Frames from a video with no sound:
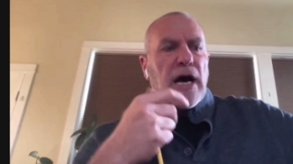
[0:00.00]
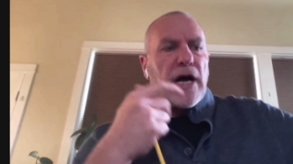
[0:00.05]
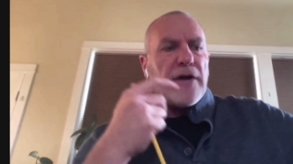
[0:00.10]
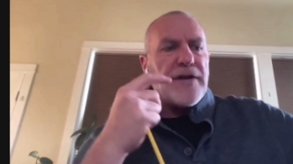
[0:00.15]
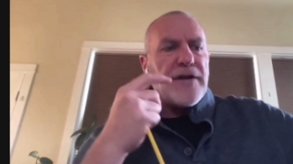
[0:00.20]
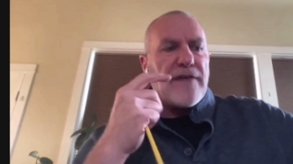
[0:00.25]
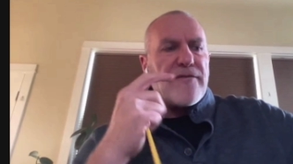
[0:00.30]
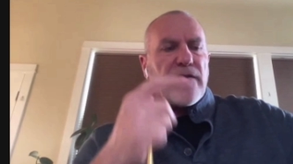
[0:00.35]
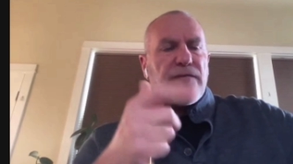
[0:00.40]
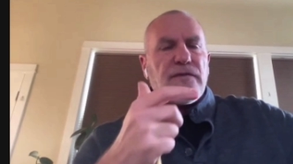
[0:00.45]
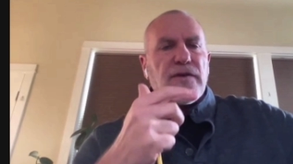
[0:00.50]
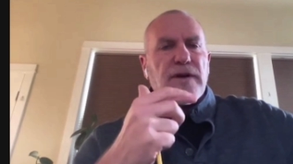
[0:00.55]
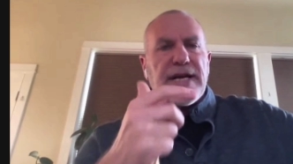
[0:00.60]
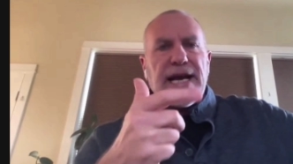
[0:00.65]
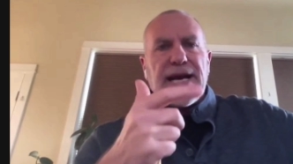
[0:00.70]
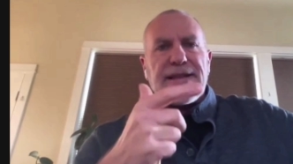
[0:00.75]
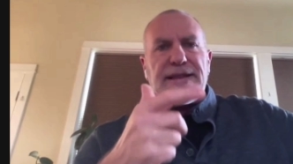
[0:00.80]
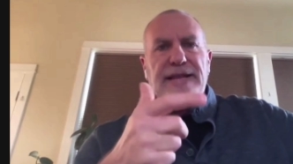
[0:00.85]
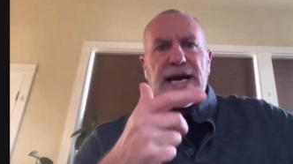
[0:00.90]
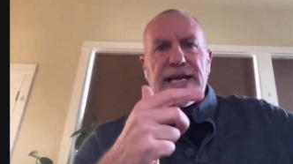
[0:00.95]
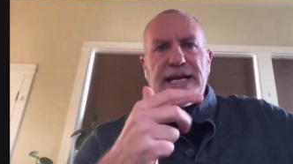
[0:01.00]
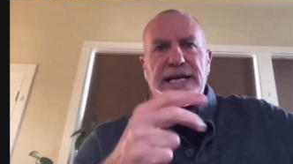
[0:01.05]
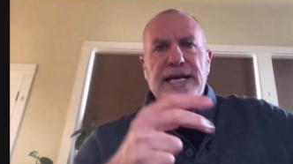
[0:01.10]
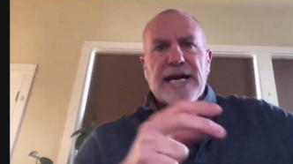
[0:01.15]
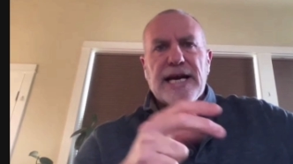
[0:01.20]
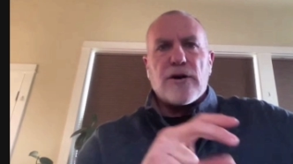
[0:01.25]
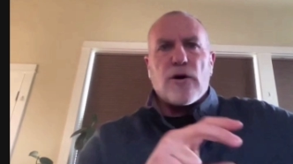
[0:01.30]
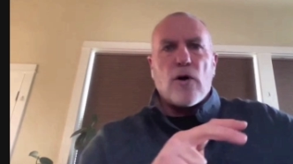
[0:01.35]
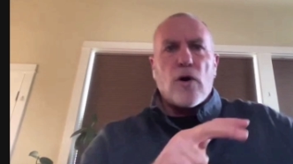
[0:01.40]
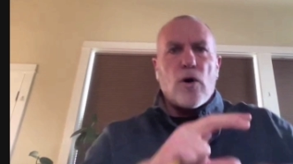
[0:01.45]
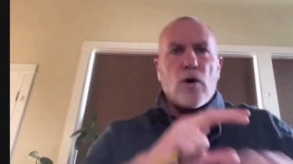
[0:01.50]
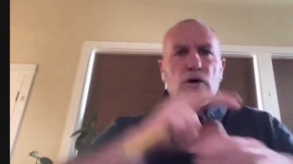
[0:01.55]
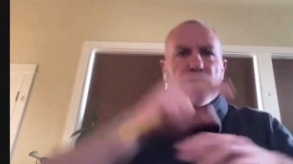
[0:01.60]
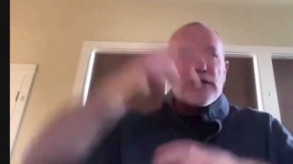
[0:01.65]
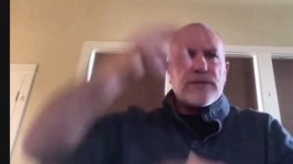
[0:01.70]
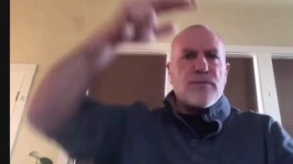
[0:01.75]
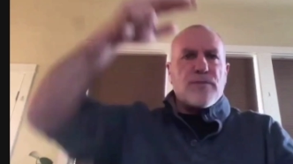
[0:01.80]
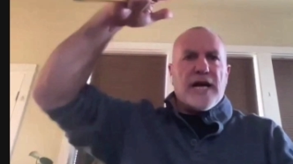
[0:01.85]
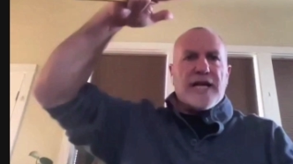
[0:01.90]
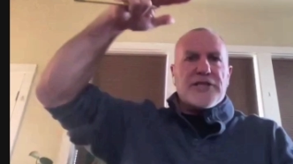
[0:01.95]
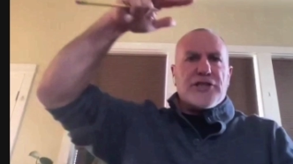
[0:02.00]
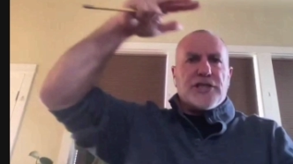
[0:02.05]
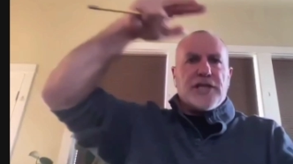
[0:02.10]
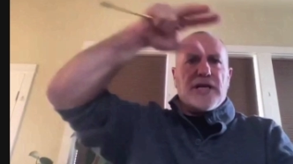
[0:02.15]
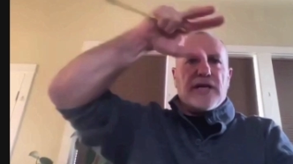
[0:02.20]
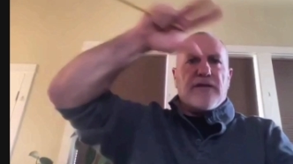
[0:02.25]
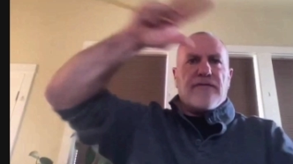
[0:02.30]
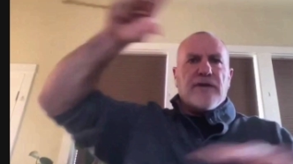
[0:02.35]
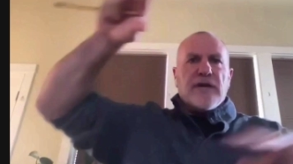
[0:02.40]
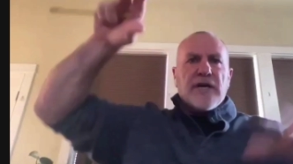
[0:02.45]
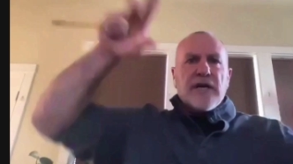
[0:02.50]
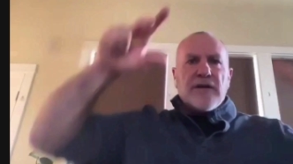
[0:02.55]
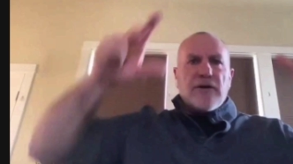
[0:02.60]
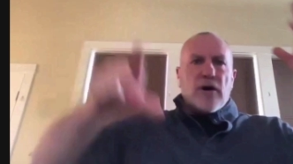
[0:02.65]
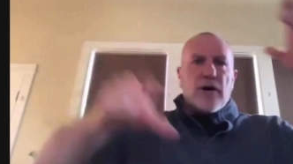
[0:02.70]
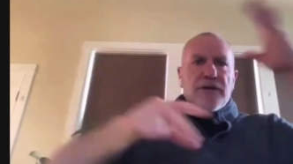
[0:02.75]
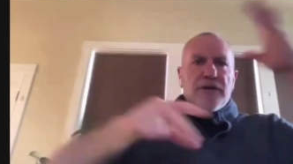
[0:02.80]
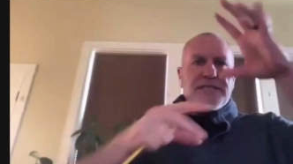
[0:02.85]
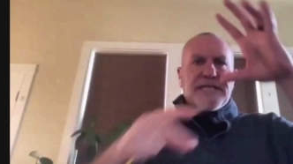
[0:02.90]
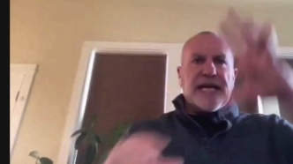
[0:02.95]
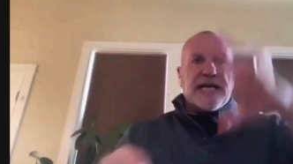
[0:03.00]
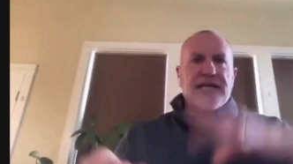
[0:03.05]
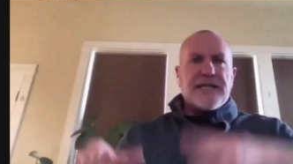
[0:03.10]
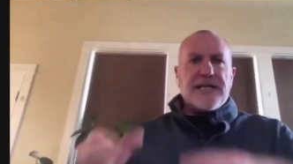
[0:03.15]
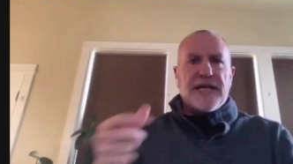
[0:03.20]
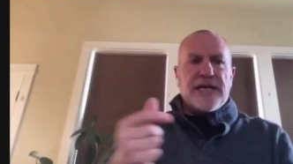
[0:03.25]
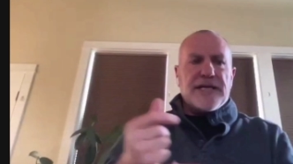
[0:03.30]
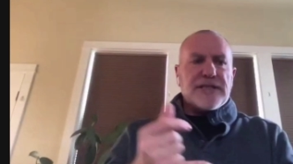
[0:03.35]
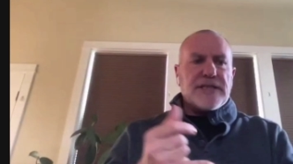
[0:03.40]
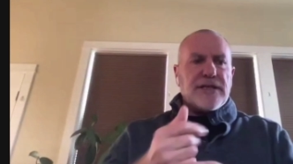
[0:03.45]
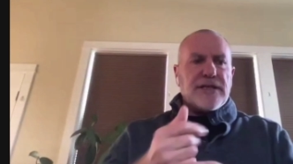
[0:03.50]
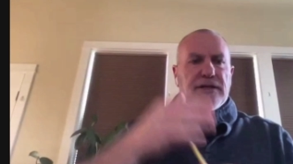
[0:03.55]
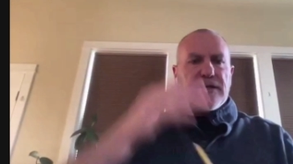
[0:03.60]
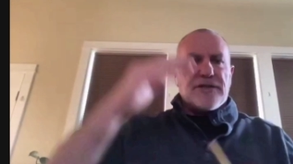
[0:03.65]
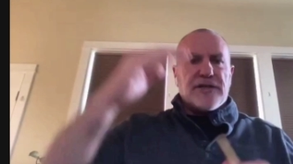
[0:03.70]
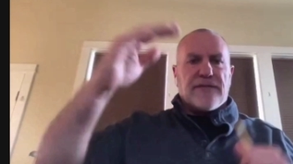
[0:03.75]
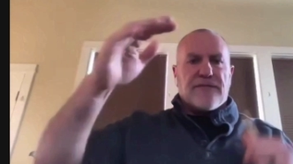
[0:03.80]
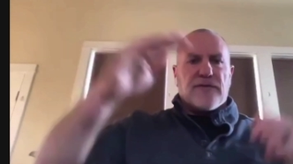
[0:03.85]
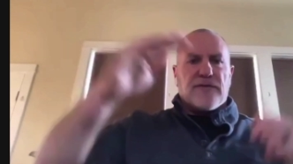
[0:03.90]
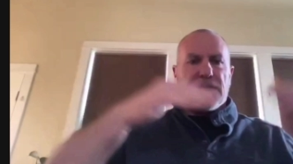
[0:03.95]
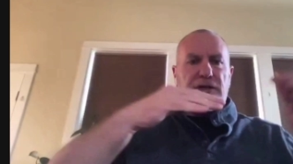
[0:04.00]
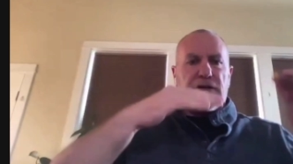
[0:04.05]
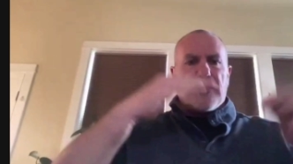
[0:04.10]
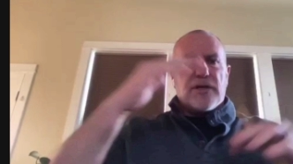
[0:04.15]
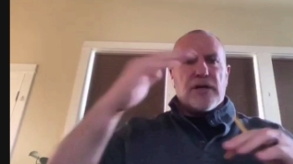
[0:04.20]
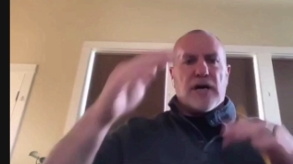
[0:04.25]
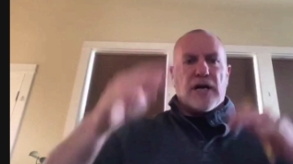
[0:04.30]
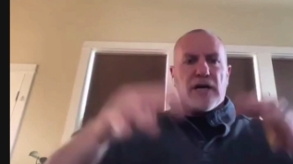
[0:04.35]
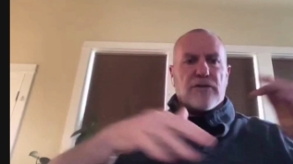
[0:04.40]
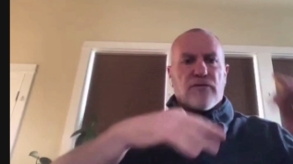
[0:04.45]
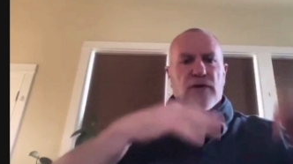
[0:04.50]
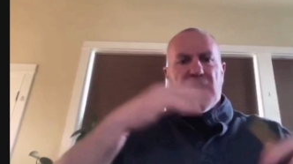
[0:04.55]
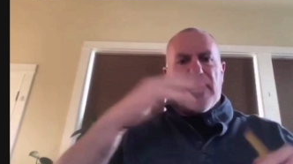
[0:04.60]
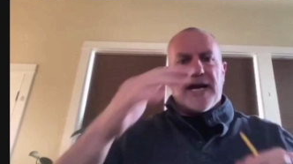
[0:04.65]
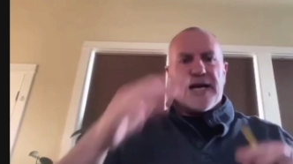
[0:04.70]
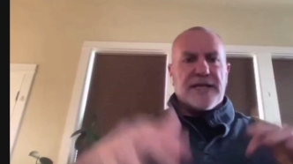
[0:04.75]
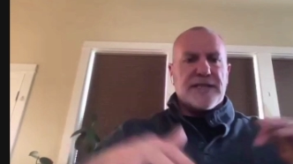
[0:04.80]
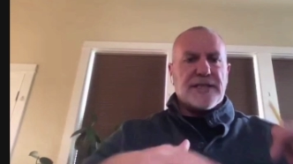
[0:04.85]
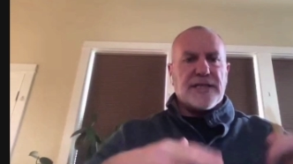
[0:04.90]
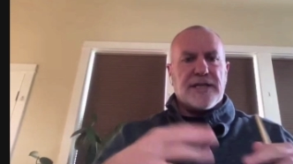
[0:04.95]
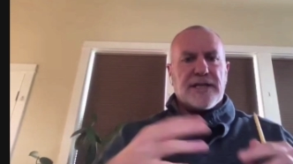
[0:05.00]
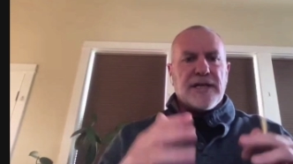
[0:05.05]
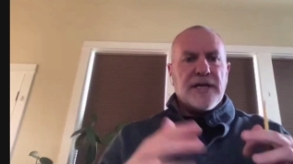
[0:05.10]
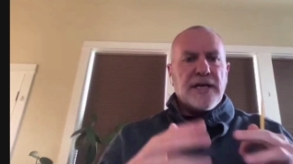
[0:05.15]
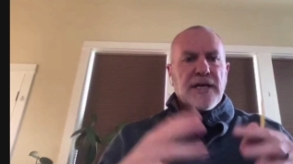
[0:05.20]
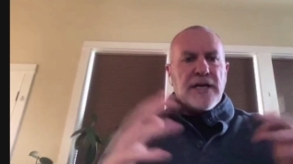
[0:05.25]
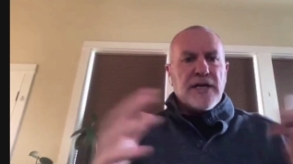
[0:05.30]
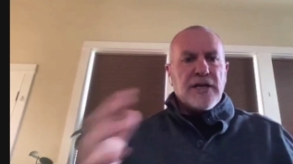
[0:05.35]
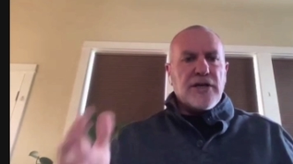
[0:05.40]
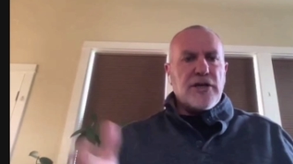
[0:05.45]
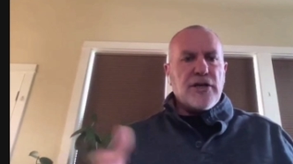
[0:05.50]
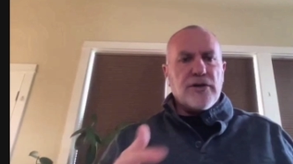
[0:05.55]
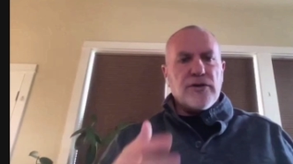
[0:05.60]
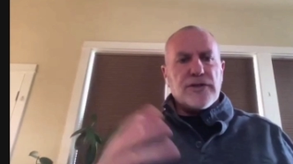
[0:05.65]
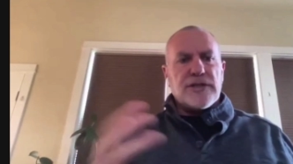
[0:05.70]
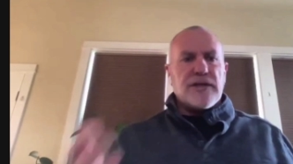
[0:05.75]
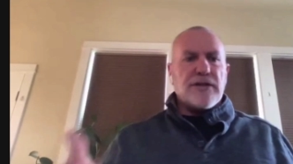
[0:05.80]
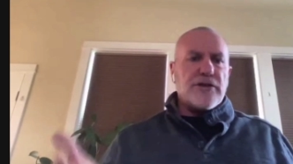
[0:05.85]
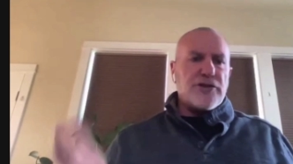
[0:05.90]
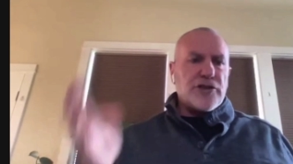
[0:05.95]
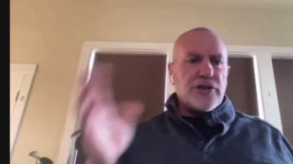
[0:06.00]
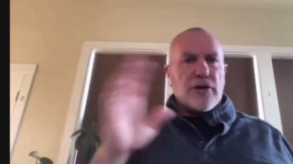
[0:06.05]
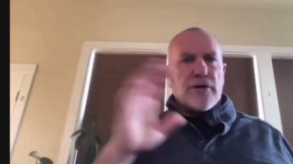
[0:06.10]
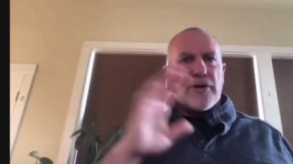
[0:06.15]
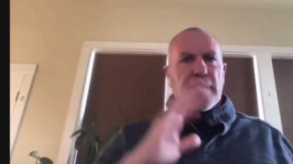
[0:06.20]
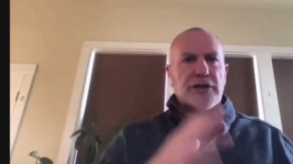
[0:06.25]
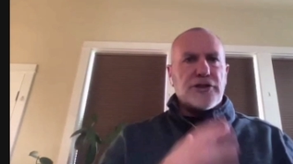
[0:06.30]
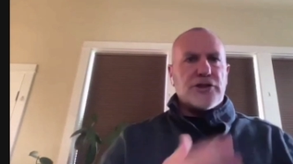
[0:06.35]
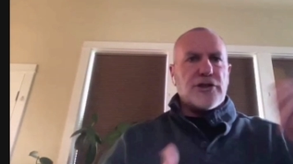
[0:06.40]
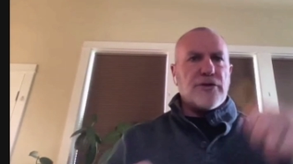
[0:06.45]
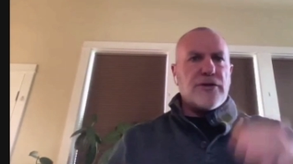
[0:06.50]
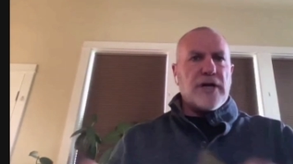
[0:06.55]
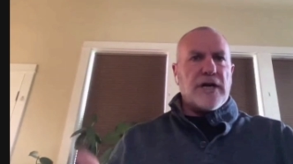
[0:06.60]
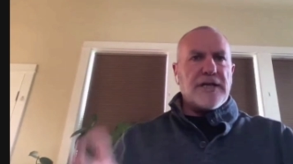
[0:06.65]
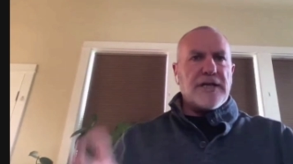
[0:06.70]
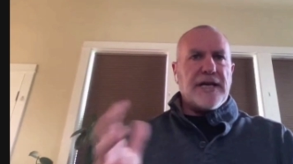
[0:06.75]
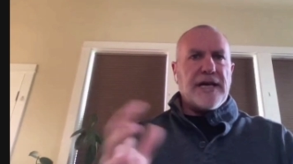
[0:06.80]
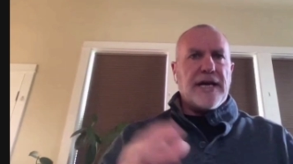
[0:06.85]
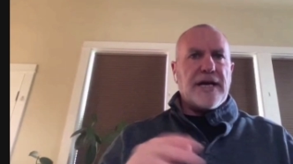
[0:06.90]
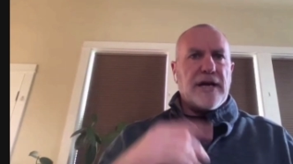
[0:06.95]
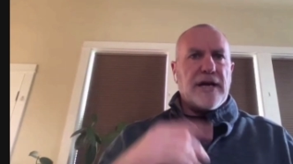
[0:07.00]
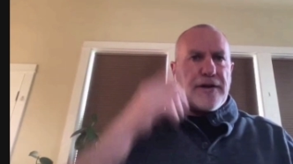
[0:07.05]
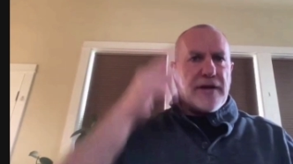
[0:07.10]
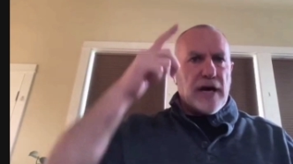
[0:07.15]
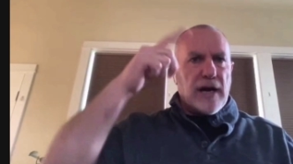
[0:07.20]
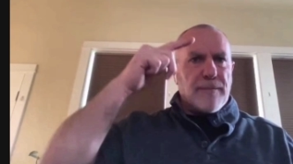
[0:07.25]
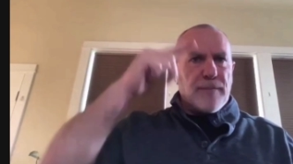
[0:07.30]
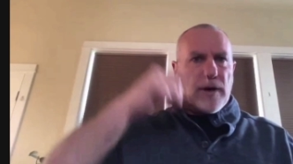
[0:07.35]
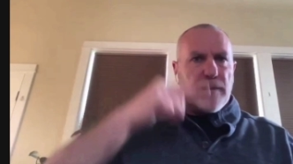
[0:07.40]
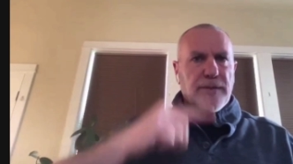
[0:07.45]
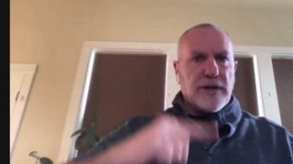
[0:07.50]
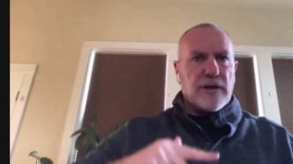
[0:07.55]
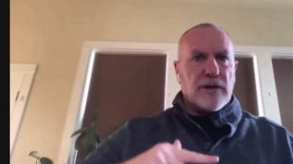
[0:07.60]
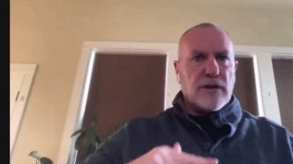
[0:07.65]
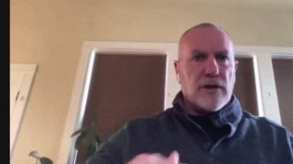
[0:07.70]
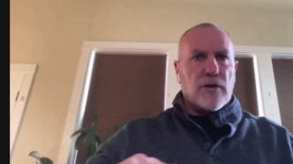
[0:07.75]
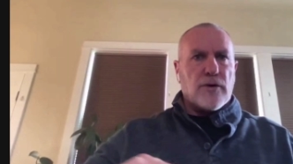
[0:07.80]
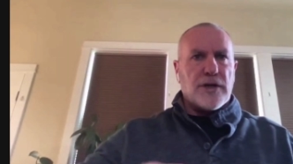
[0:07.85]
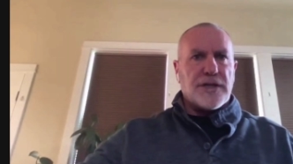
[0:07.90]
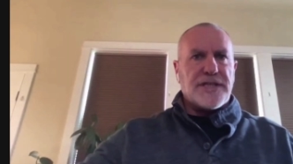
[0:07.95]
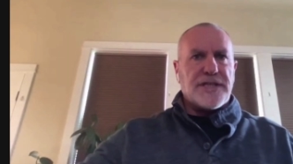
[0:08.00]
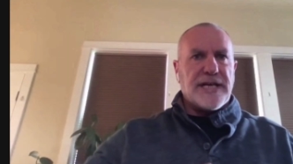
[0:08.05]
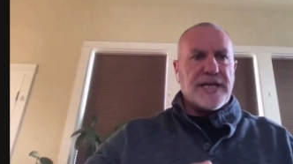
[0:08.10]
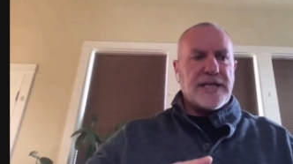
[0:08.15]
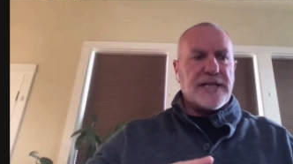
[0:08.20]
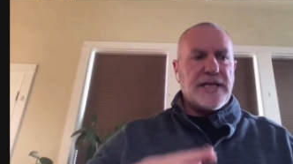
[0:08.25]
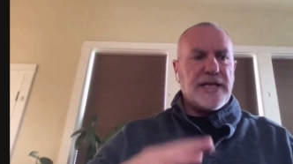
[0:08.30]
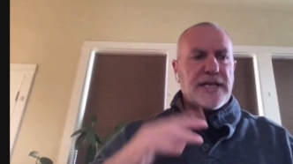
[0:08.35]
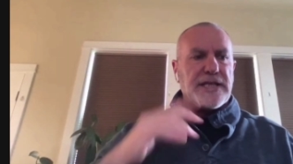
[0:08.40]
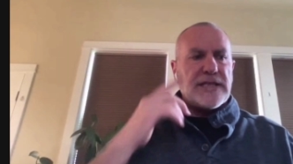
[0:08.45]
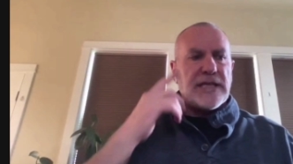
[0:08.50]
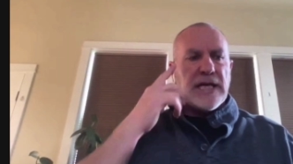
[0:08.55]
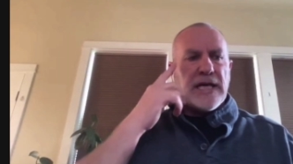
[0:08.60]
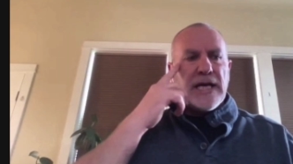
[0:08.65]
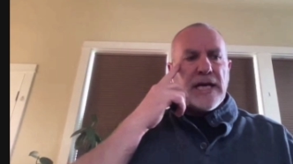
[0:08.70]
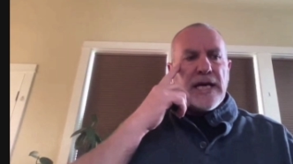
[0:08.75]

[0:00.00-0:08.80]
I'll never forget that. He had a whole spreadsheet of all the techniques and the different ranks and cues and the Jodan, Chudan, Gaidan, upper, middle, lower techniques.